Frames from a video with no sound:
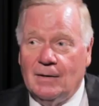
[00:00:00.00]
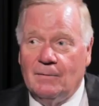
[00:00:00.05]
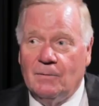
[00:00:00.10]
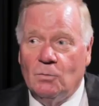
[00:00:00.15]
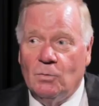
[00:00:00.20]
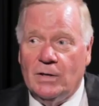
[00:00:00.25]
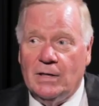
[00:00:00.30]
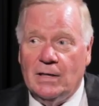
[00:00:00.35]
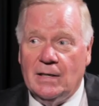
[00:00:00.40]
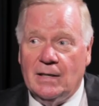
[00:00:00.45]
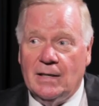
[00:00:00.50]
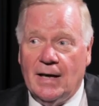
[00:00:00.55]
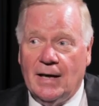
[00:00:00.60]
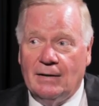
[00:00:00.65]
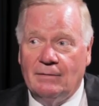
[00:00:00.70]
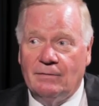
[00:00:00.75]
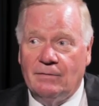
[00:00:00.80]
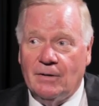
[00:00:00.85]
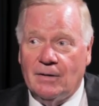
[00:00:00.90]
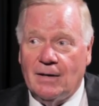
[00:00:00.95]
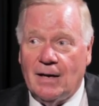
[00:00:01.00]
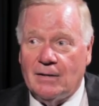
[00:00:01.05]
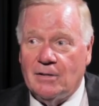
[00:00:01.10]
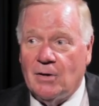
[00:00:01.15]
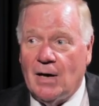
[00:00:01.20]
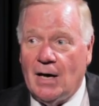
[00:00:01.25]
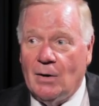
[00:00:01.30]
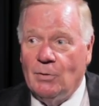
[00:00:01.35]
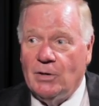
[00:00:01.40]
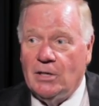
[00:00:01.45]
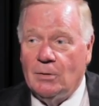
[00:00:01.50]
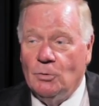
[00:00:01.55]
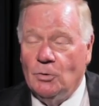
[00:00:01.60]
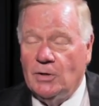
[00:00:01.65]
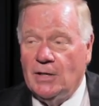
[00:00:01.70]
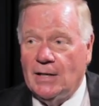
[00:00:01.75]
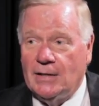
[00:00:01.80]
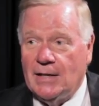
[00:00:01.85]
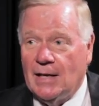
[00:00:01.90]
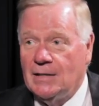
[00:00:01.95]
We then figured out, so how do we
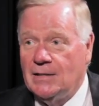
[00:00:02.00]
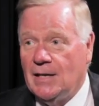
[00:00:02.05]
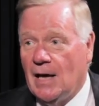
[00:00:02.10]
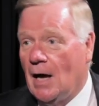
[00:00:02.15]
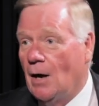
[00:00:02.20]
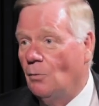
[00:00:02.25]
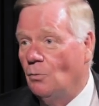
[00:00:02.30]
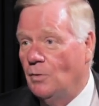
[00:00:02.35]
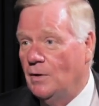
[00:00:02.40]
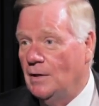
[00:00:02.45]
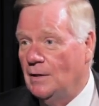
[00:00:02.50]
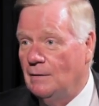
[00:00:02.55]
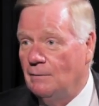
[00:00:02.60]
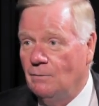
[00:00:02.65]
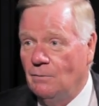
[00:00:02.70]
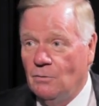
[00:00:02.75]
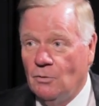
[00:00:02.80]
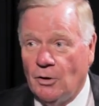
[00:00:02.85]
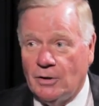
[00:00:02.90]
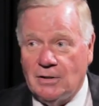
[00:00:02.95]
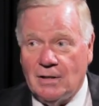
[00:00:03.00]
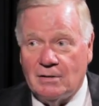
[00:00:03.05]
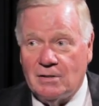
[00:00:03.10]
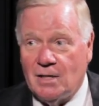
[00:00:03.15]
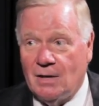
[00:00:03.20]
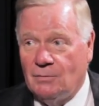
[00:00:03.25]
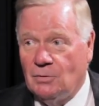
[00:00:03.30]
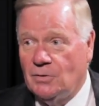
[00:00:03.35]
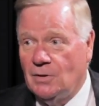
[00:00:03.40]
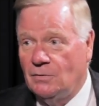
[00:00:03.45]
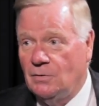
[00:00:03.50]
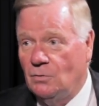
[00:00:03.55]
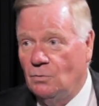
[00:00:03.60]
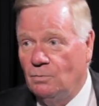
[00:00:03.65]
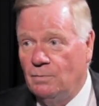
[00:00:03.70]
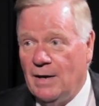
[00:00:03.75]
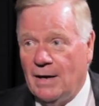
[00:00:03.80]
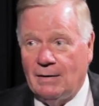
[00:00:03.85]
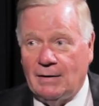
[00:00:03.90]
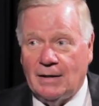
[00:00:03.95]
communicate that down? We looked at several different
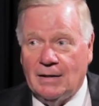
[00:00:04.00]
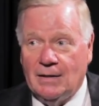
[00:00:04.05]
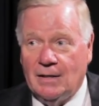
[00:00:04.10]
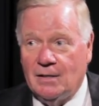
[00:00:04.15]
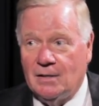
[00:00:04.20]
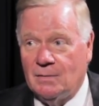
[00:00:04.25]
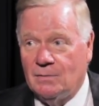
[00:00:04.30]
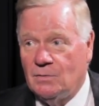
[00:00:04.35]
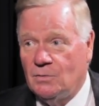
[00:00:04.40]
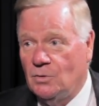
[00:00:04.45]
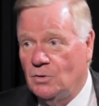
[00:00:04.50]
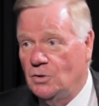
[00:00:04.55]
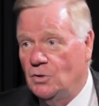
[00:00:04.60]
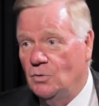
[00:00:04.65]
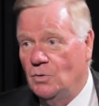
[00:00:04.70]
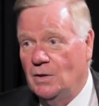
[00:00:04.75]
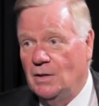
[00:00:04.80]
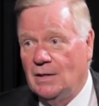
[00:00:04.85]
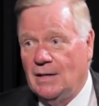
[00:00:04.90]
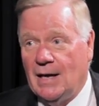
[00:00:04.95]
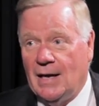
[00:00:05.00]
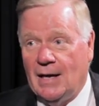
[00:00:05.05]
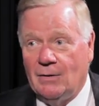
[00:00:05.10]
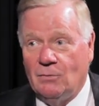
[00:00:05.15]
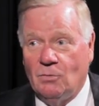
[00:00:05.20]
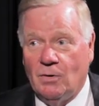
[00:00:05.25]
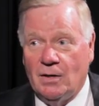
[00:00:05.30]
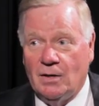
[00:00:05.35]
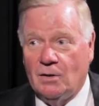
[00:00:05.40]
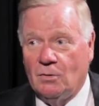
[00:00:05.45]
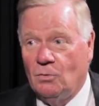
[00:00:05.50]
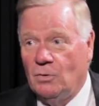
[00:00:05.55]
mechanisms for doing that, whether